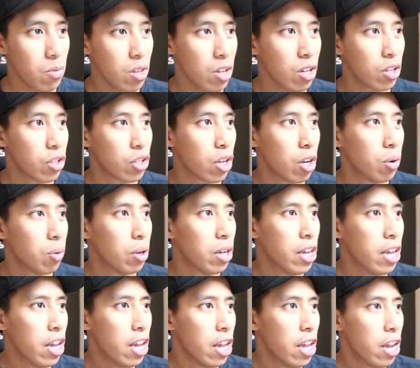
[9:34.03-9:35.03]
So
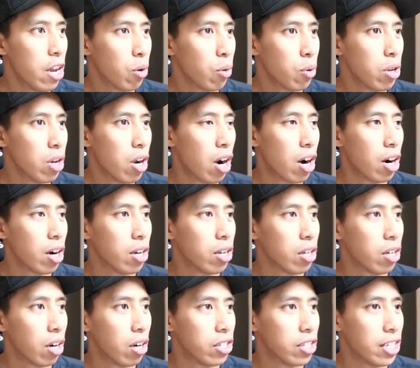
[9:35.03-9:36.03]
here we are,
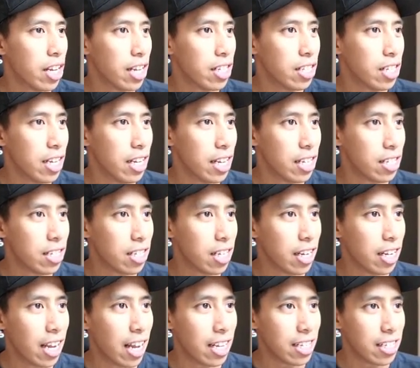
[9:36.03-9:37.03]
Cartesi is
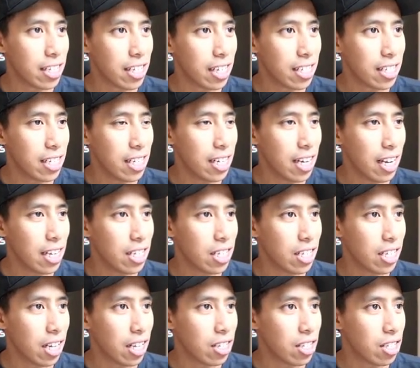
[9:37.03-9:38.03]
sitting at 69
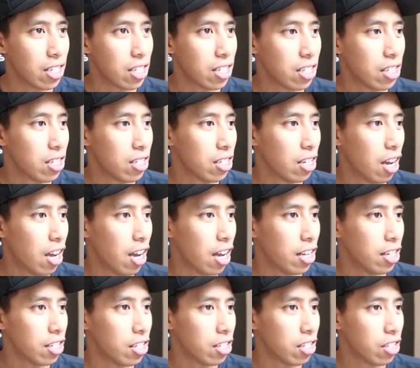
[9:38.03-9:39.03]
cents
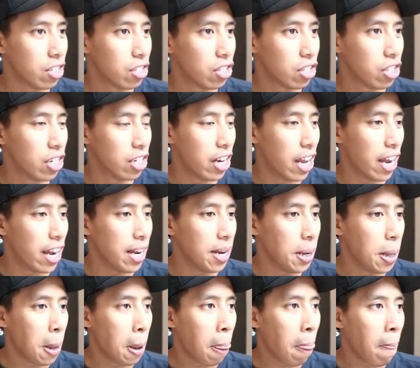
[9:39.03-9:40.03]
uh, today.
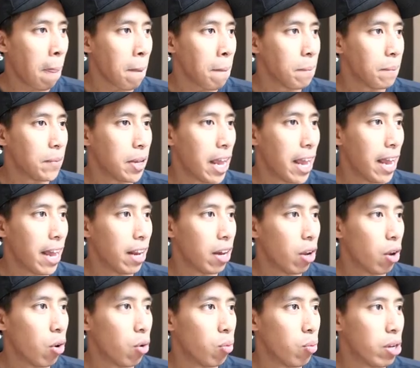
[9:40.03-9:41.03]
And
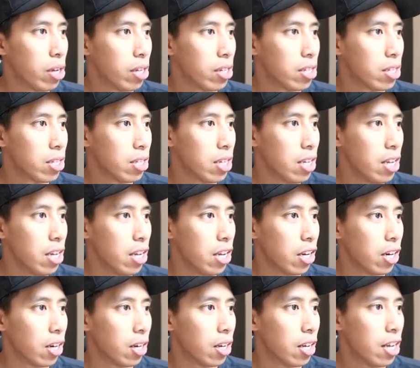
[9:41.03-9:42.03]
we could see
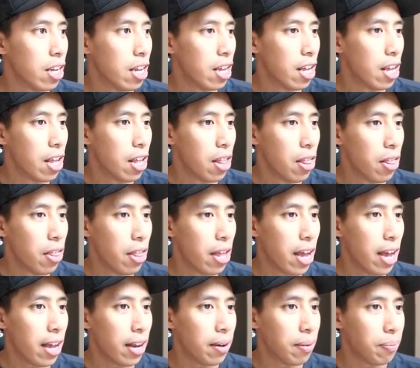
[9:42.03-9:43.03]
here
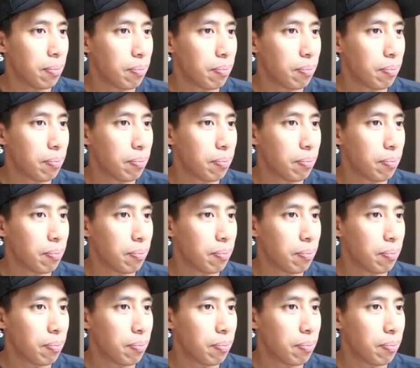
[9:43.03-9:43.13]
that